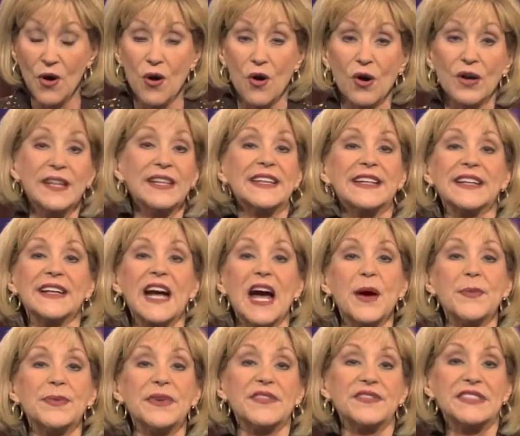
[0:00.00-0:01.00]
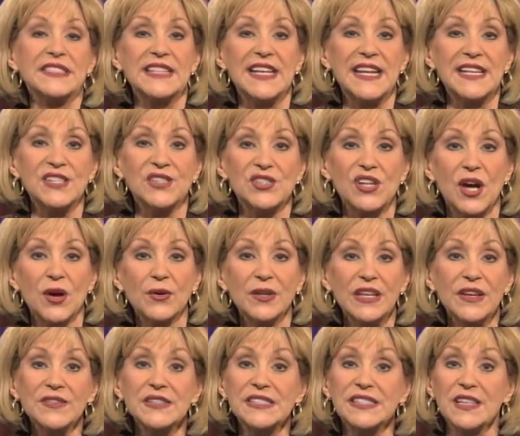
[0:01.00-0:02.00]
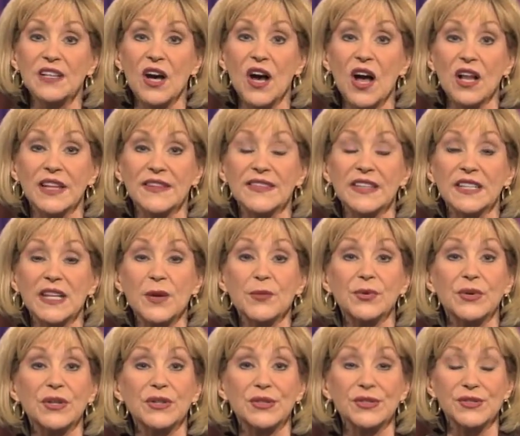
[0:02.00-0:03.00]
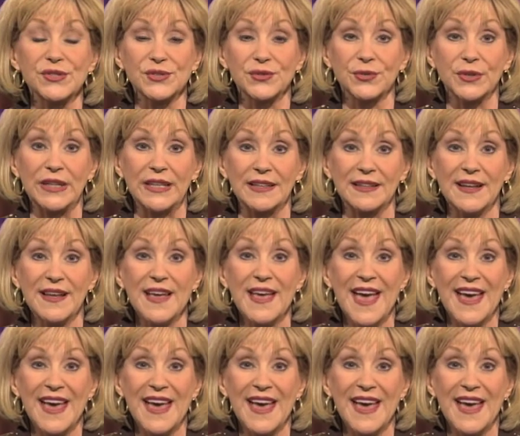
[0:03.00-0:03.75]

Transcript: Or to get a copy of today's show, give us a call at the number on your screen.